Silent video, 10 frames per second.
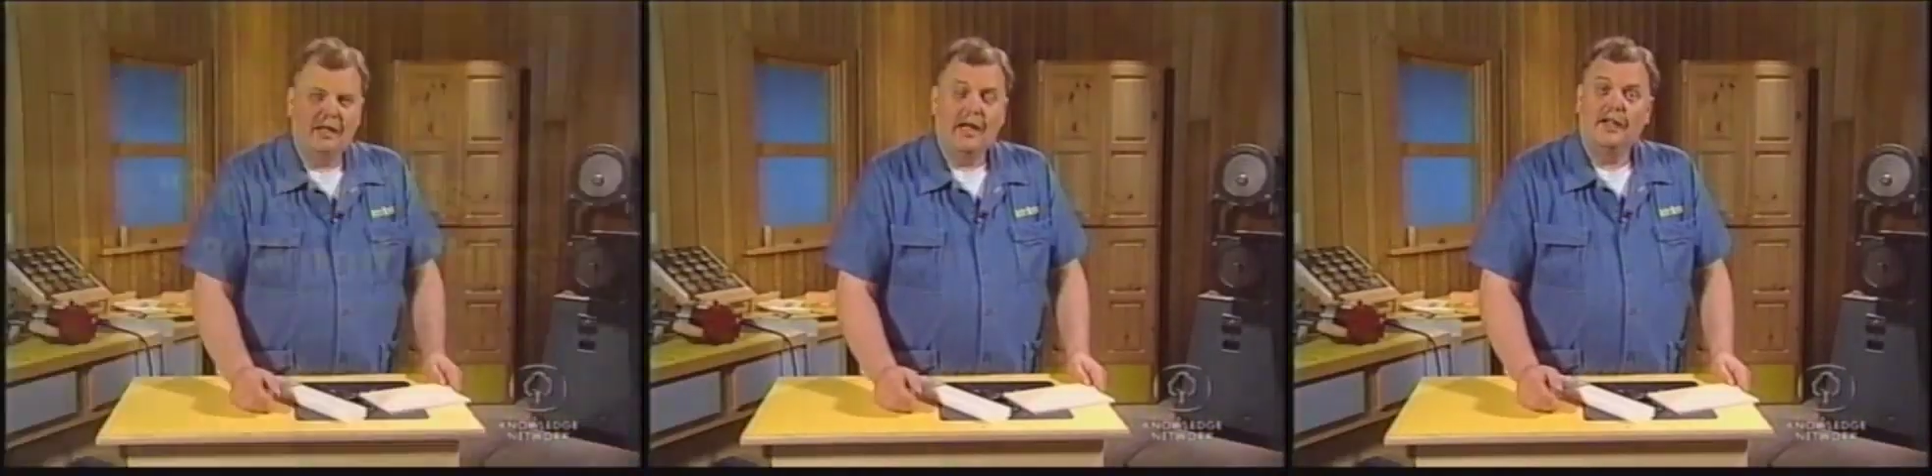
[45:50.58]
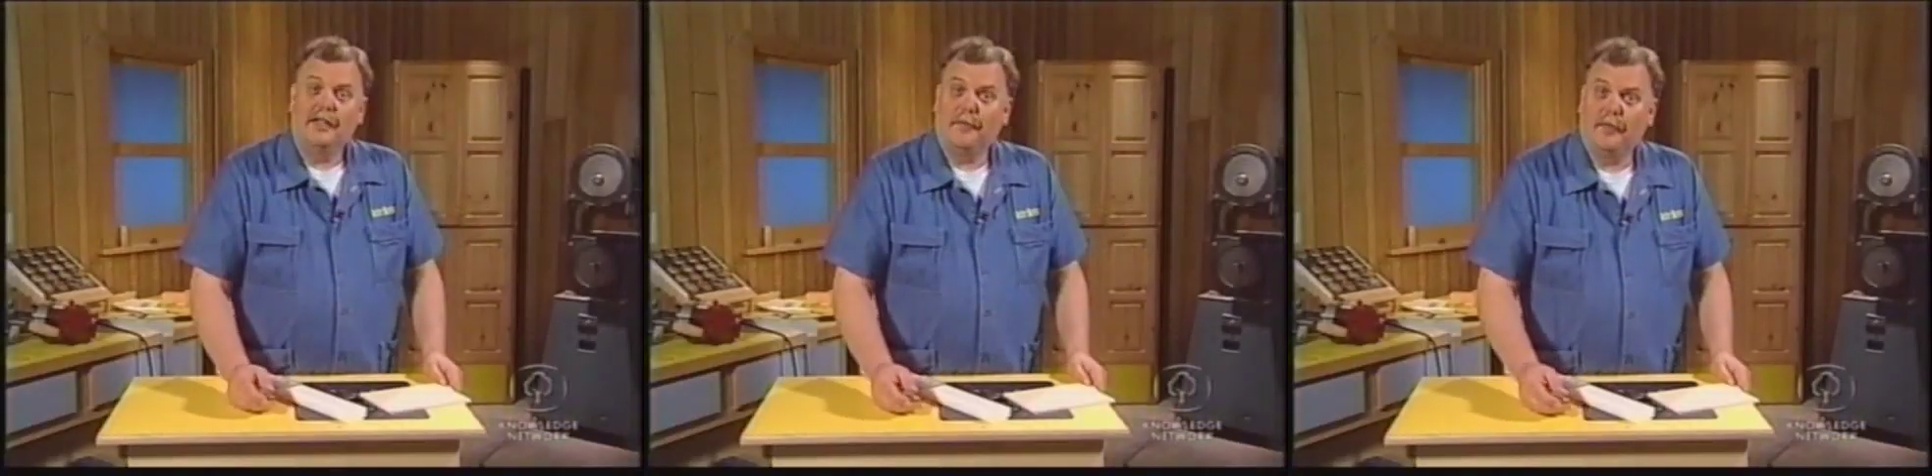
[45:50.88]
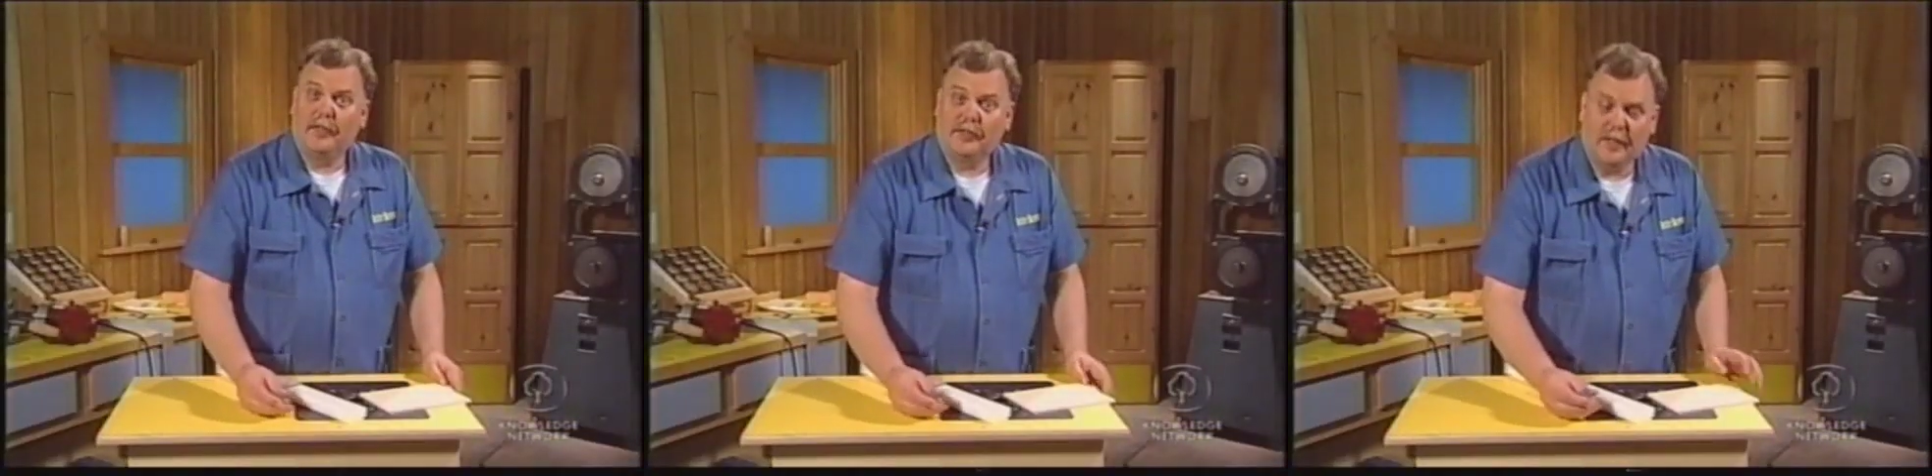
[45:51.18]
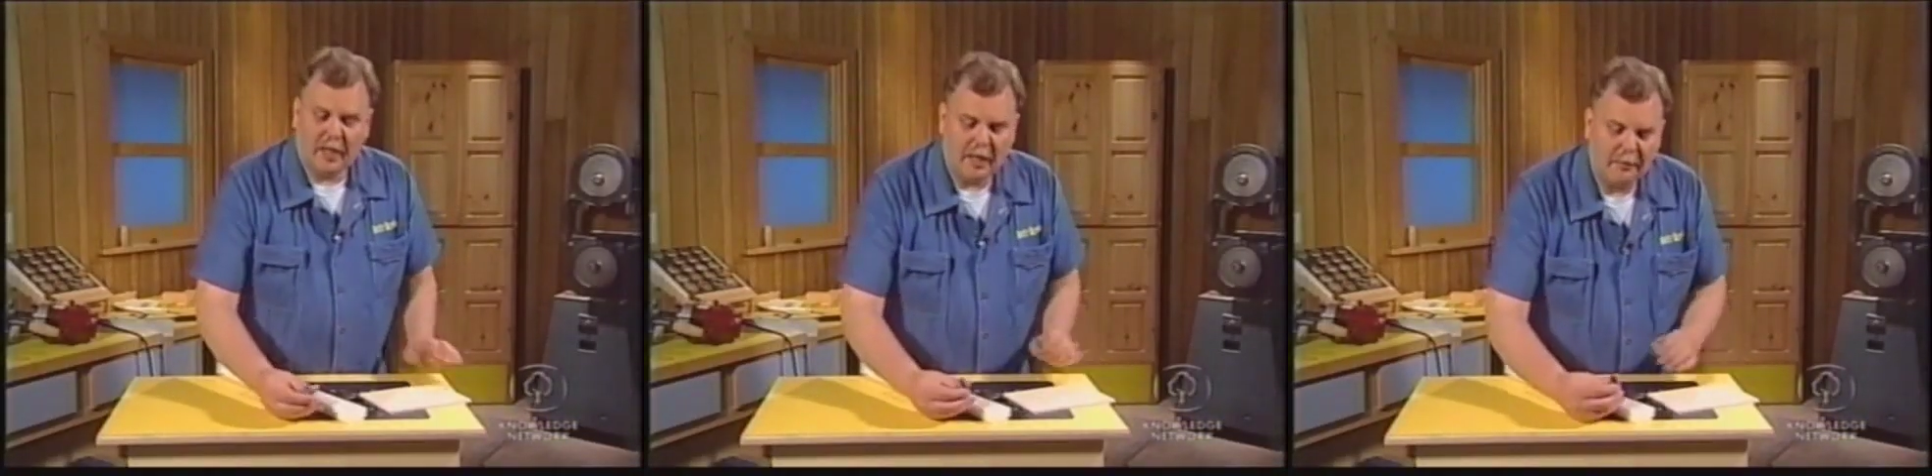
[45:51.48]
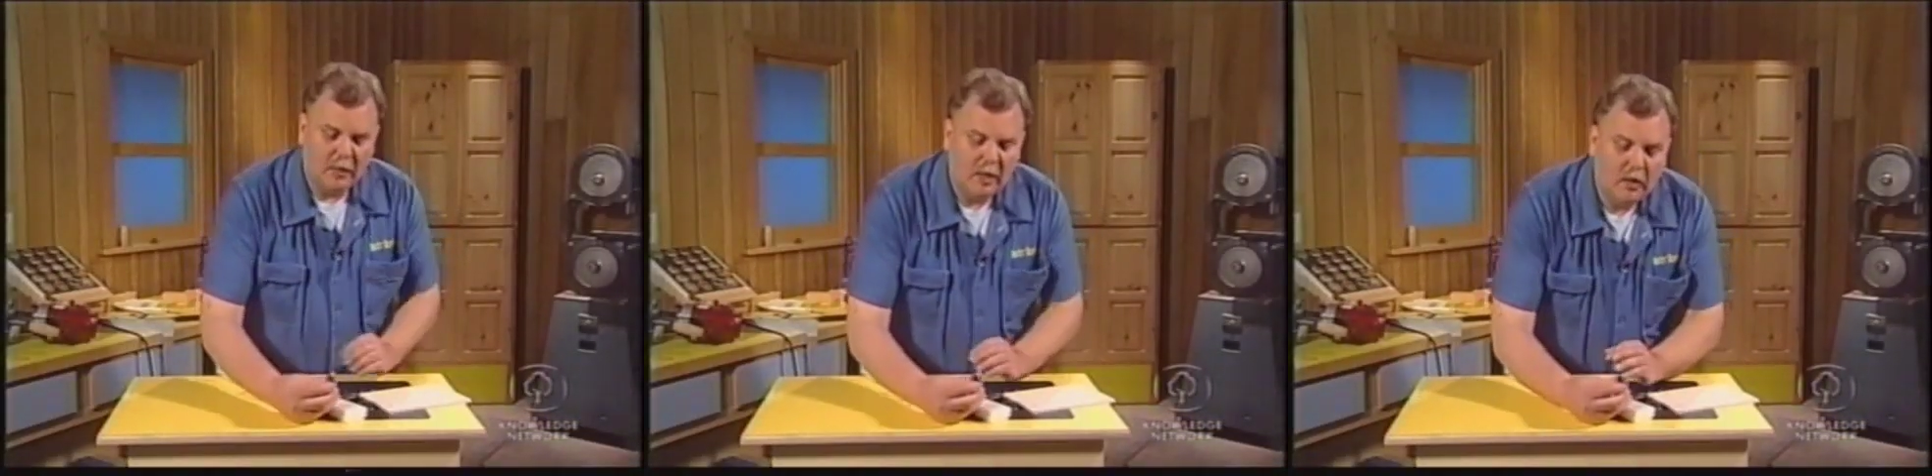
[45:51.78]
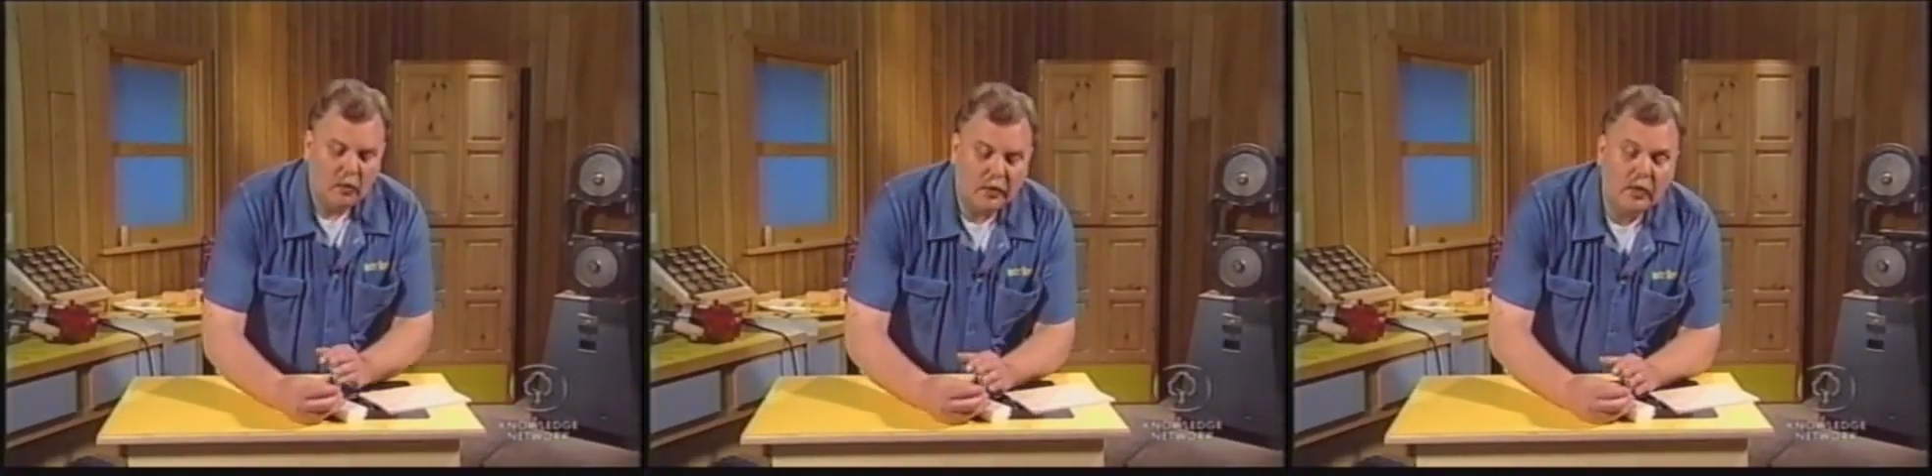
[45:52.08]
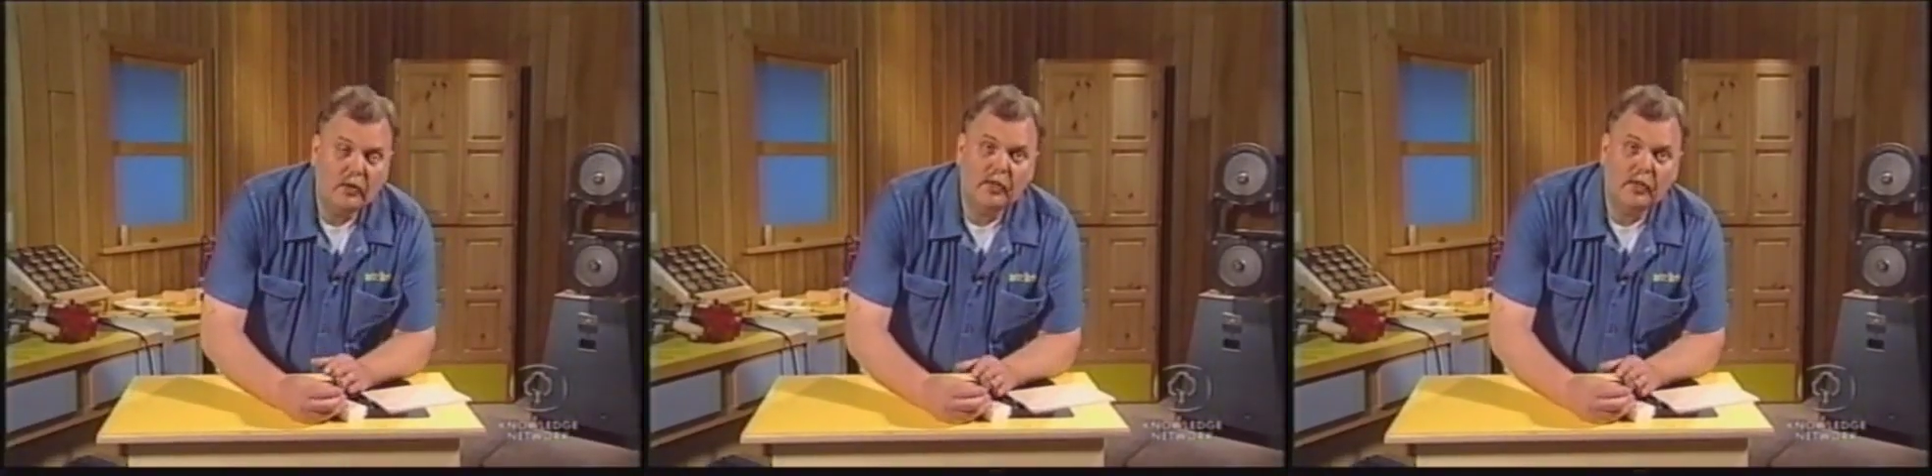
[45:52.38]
Tip this time, when using